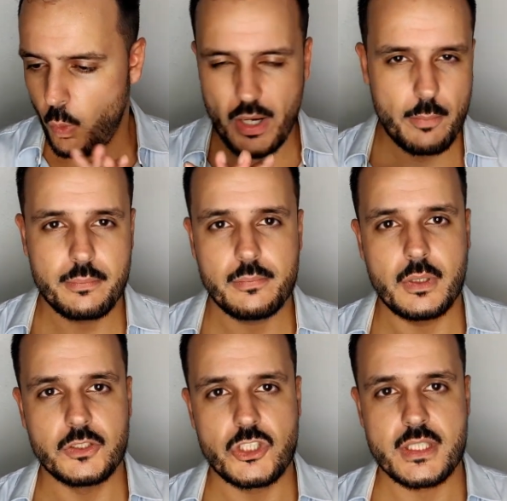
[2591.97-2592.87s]
Why
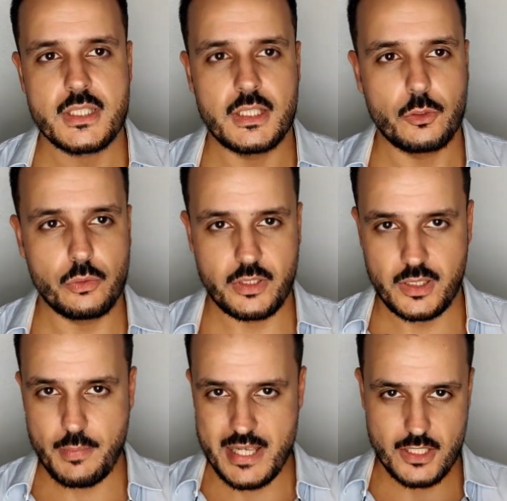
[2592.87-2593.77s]
I'm just
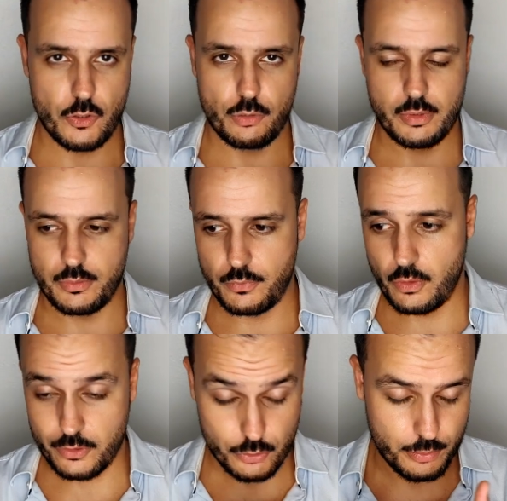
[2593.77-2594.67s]
including them as an honorable,
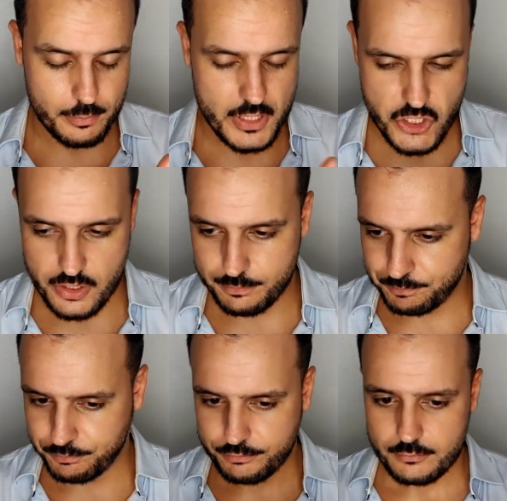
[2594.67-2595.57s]
honorable mention